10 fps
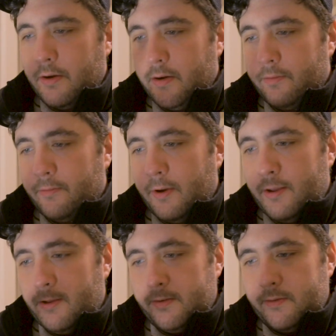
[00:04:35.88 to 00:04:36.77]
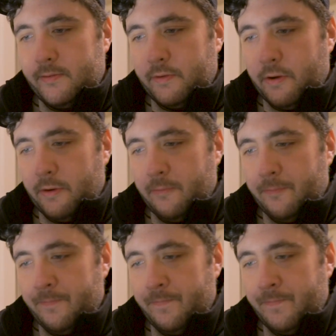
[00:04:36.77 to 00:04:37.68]
All right, so
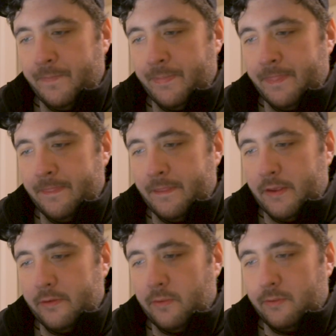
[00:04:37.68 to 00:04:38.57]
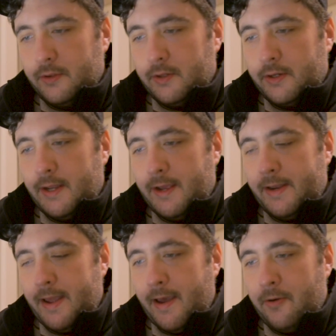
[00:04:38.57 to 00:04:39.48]
that's what we're looking at
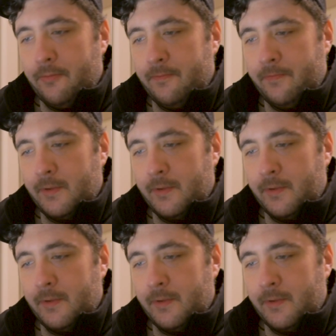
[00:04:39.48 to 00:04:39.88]
now.